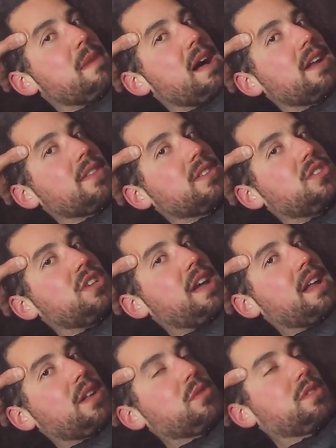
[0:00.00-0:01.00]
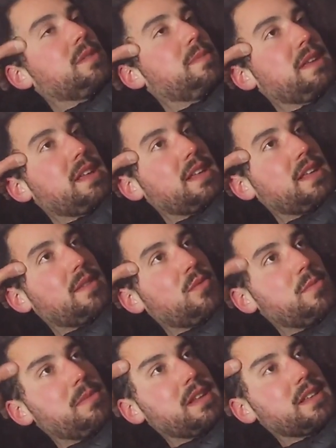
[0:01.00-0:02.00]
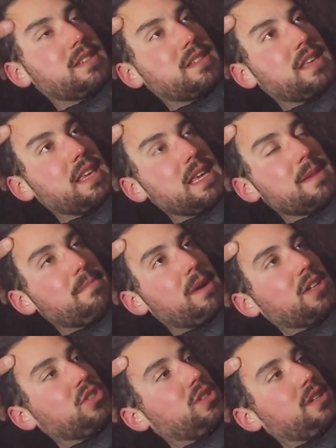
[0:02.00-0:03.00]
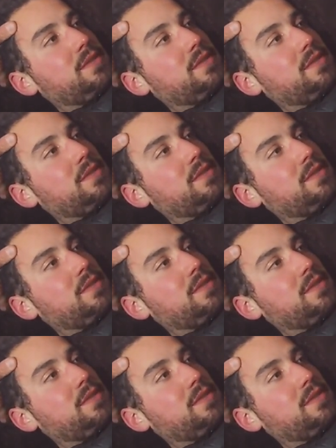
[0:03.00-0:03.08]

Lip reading: of mine on this channel would be to ski a bunch of